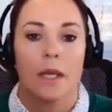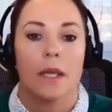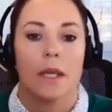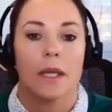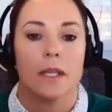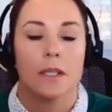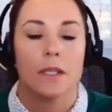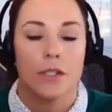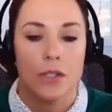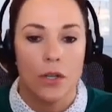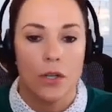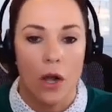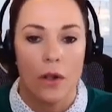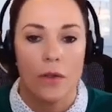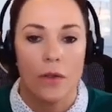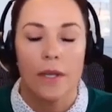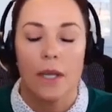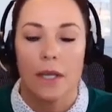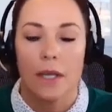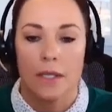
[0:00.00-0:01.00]

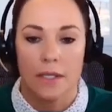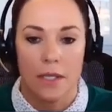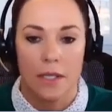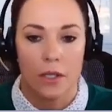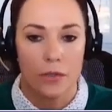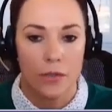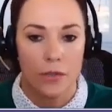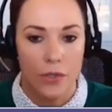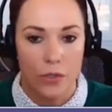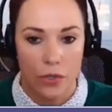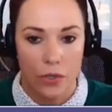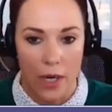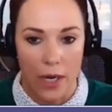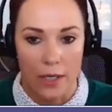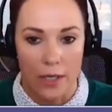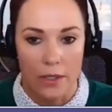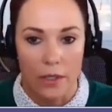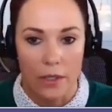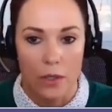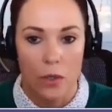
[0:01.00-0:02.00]
Installing a single
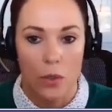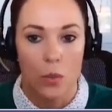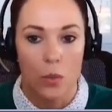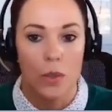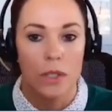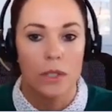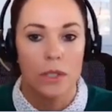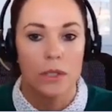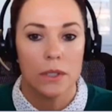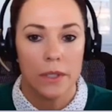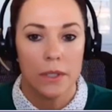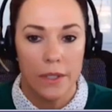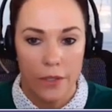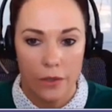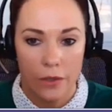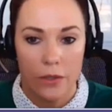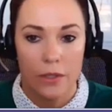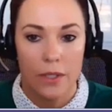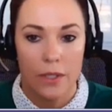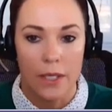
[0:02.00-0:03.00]
strand will
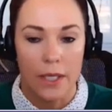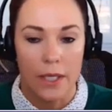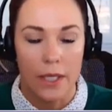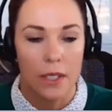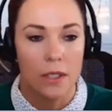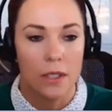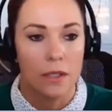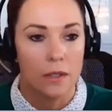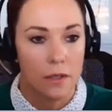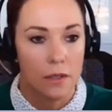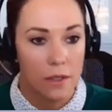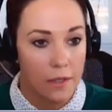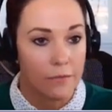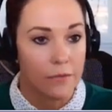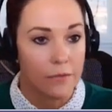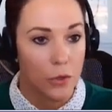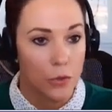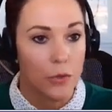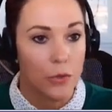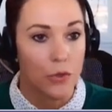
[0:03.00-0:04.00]
literally leave
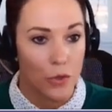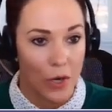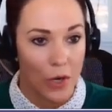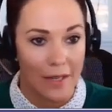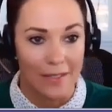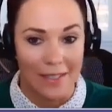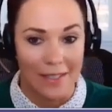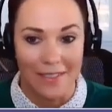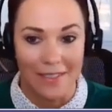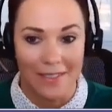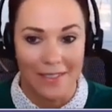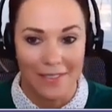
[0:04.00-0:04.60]
you stranded.